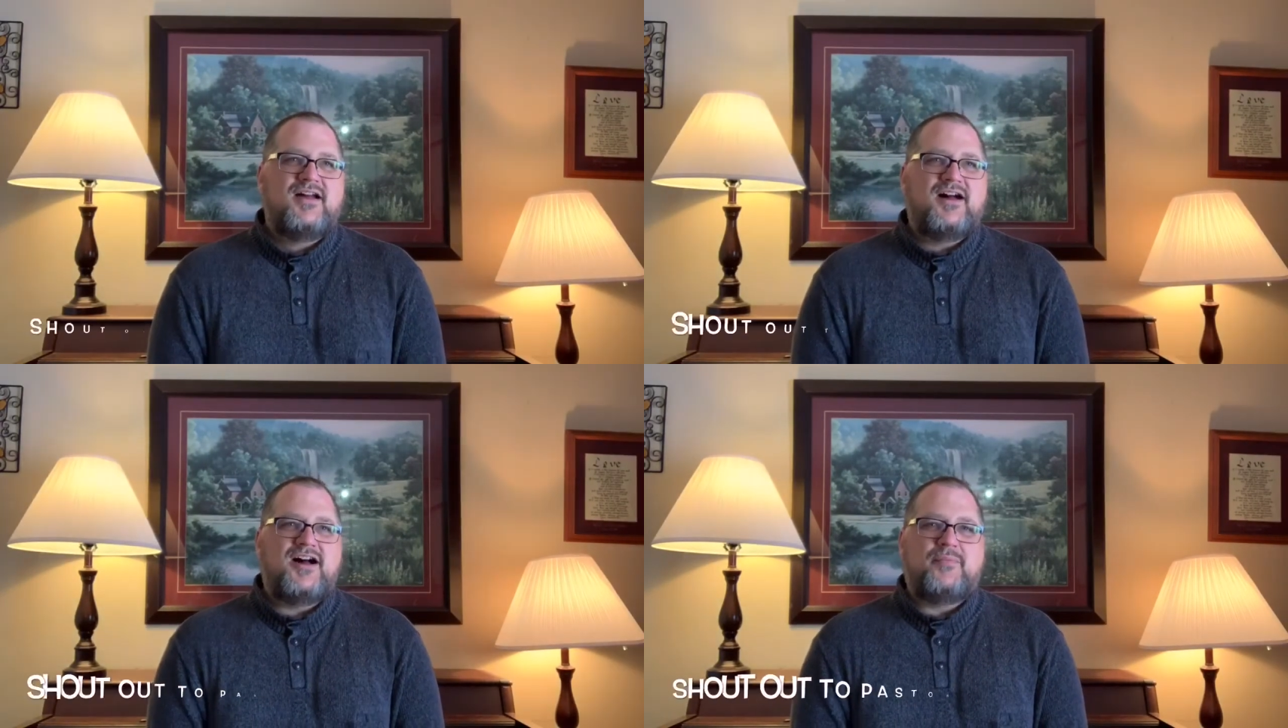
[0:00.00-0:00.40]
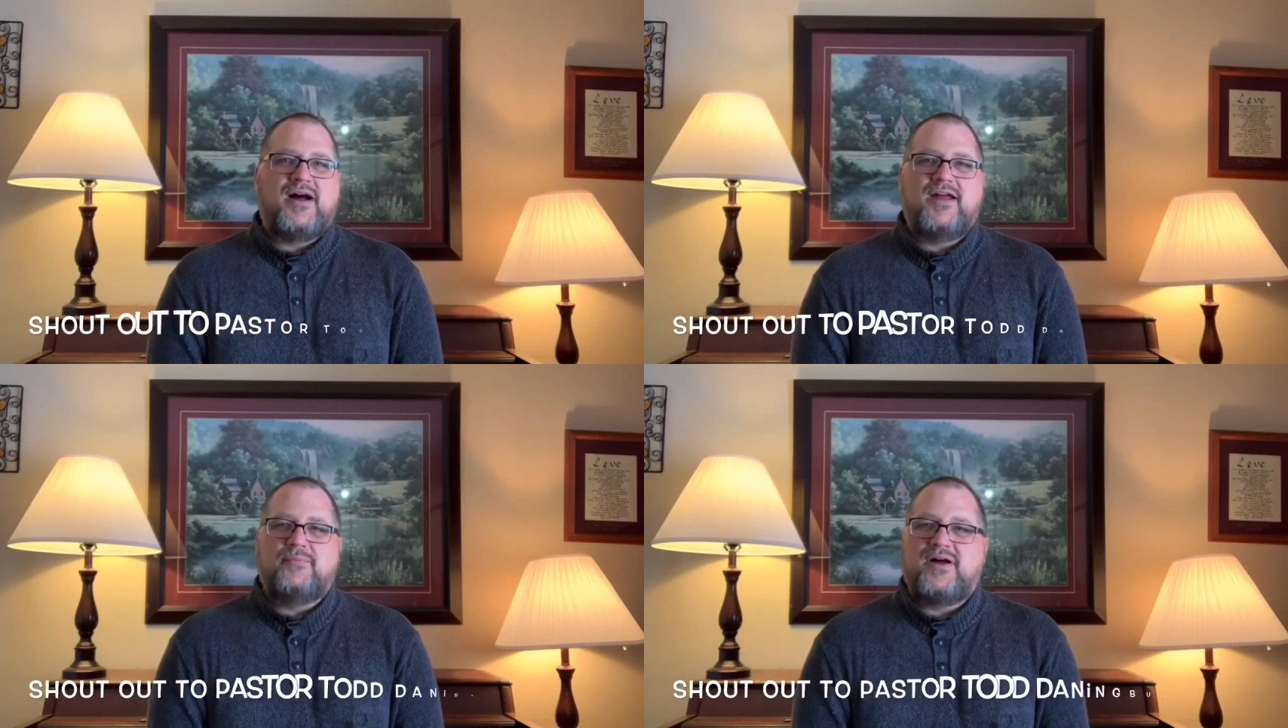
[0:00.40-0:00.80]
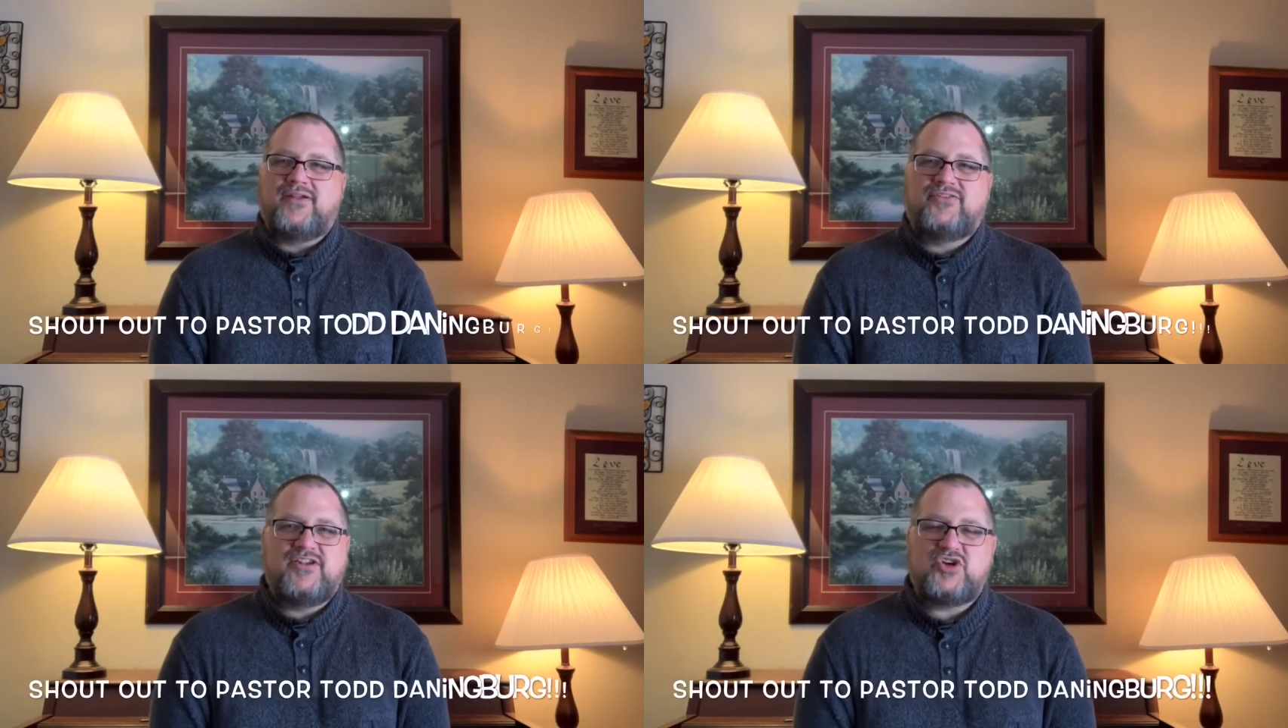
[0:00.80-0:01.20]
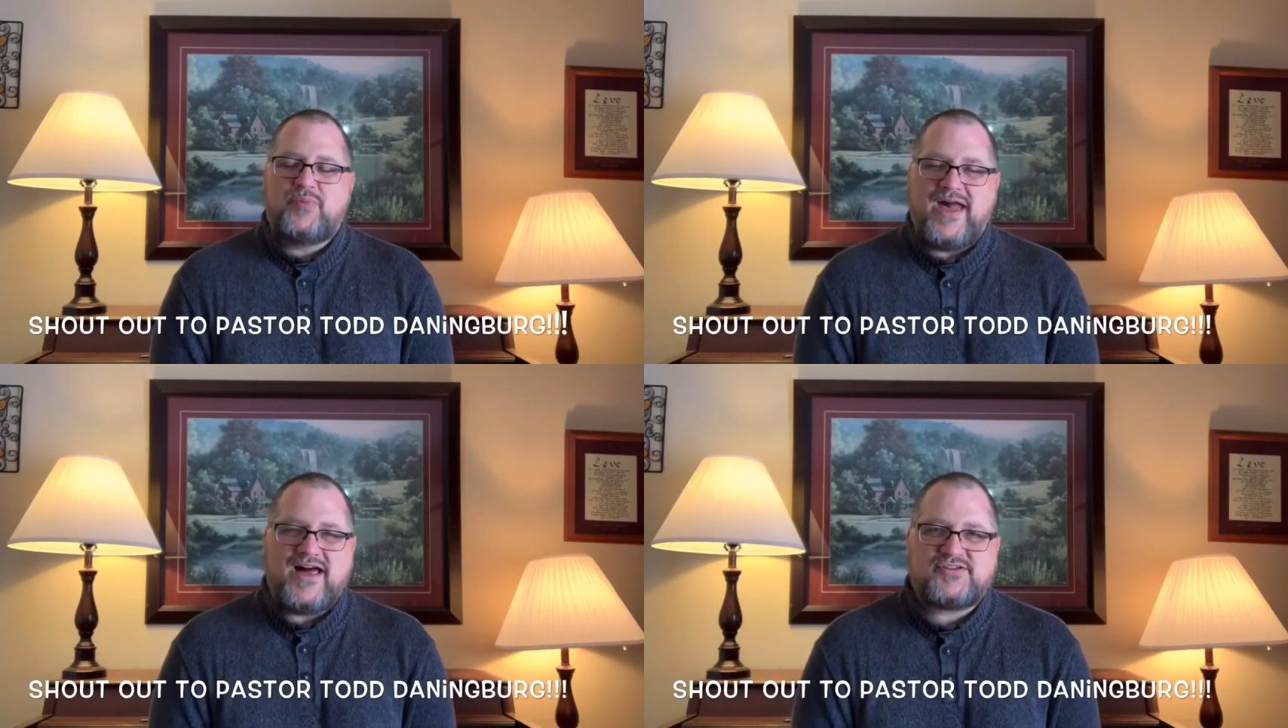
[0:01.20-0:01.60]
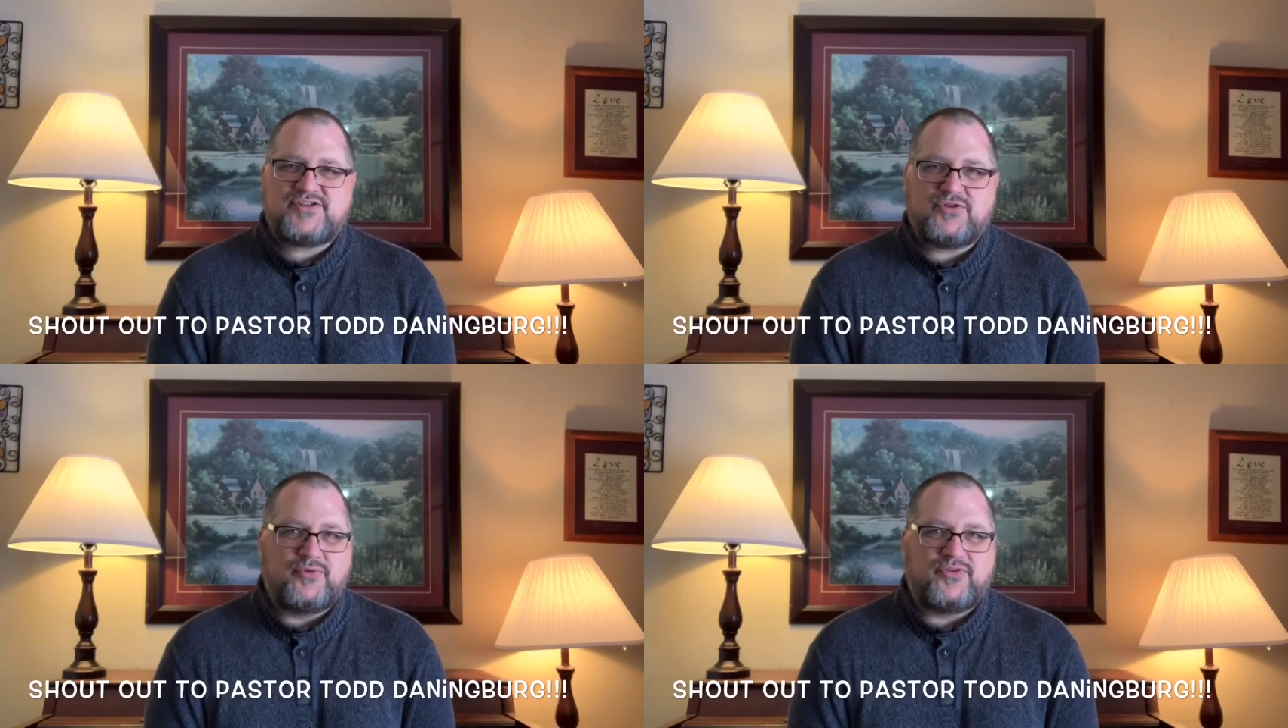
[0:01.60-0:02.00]
Uh, my, my senior
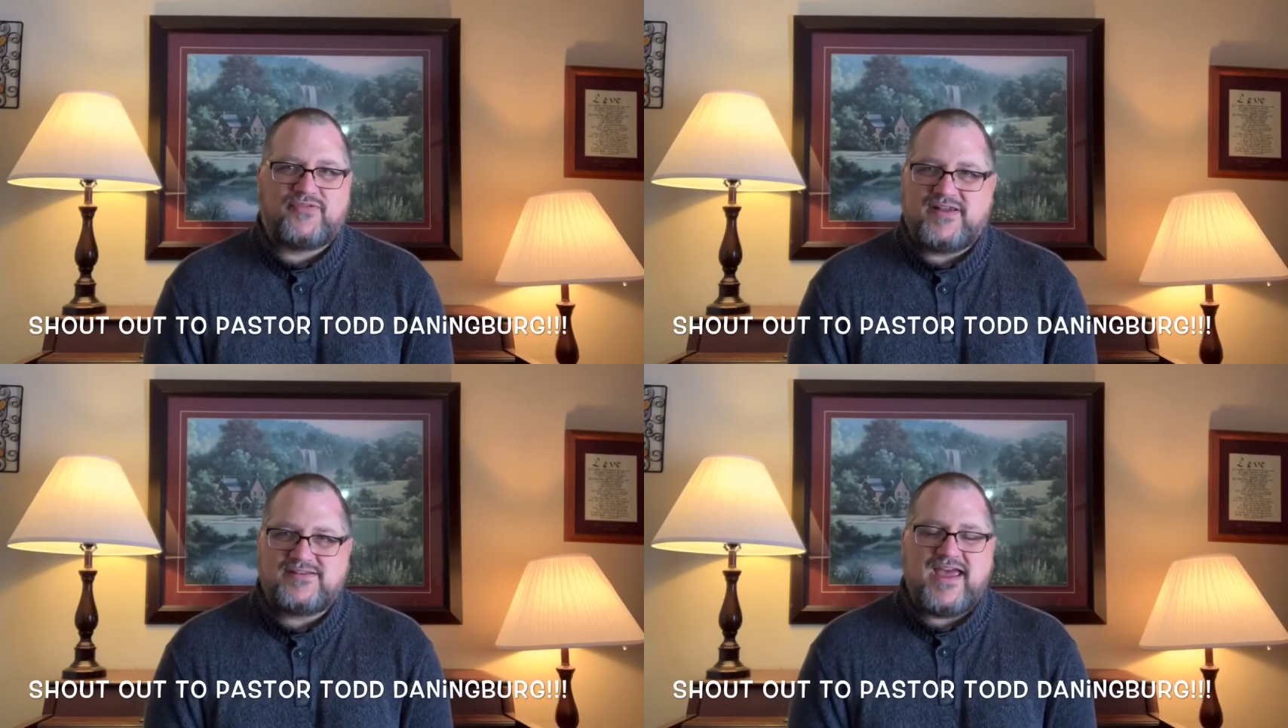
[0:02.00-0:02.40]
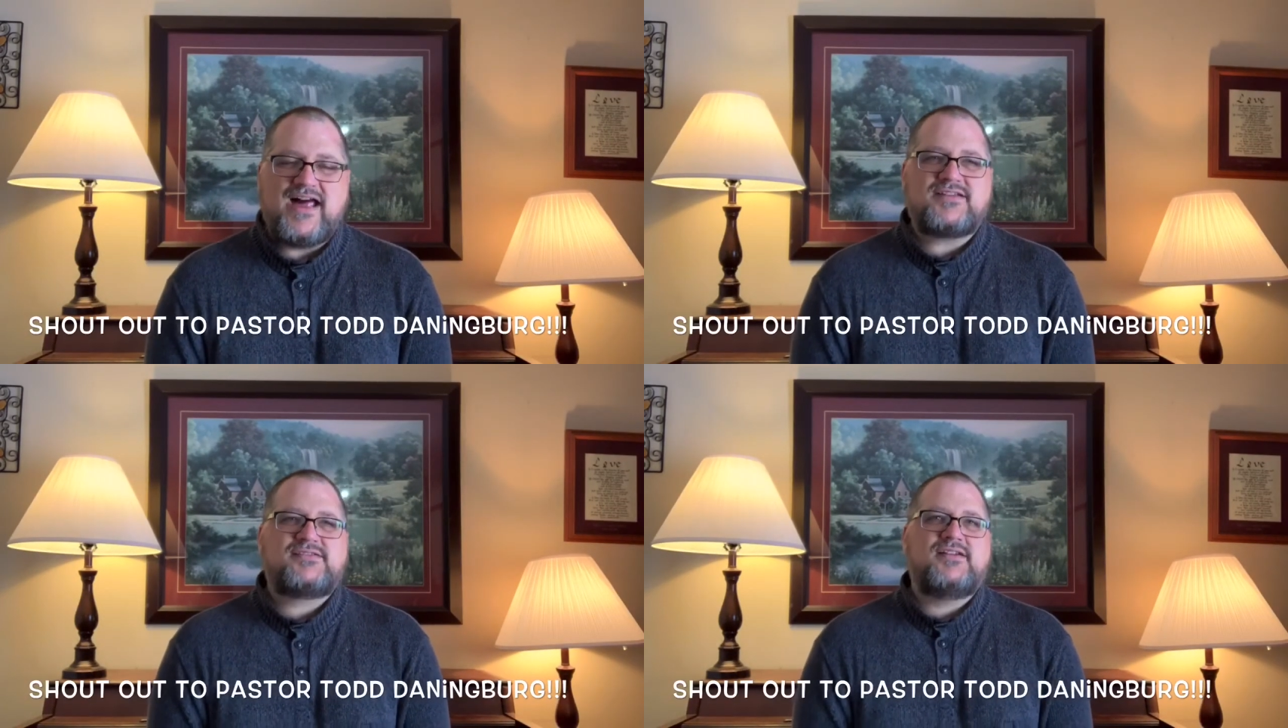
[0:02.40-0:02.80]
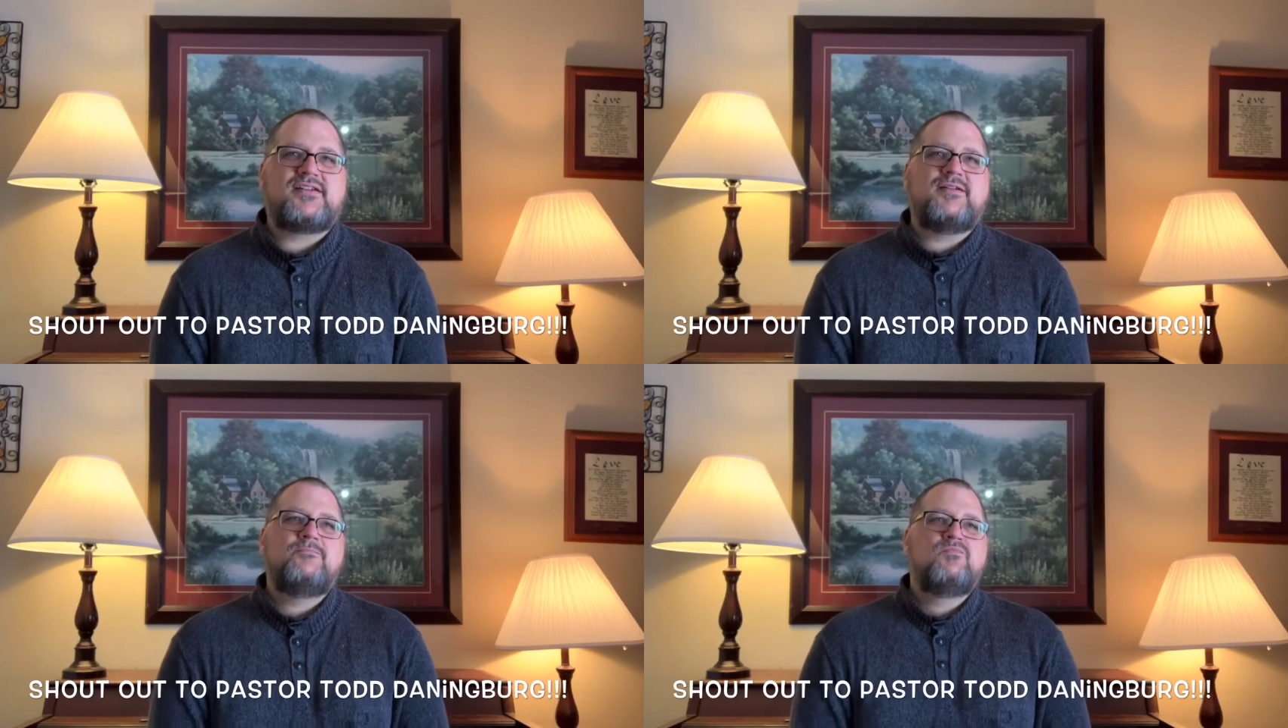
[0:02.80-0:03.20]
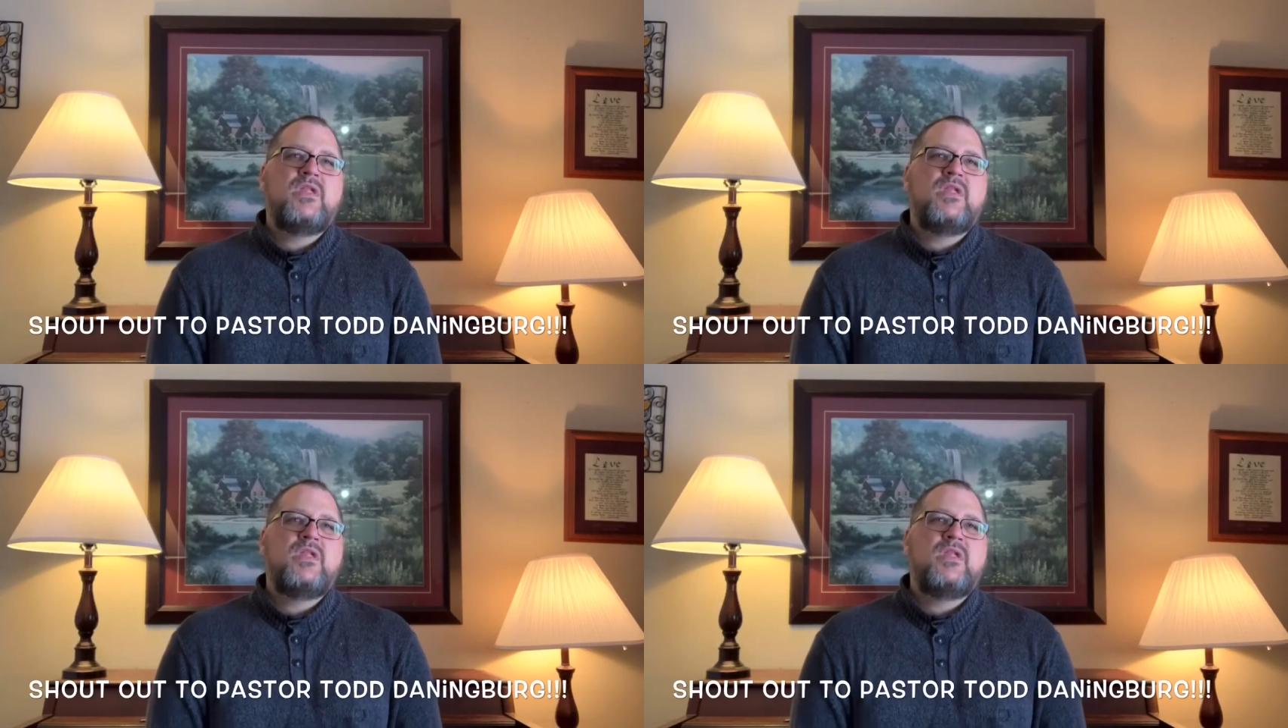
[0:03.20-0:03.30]
pastor was fantastic.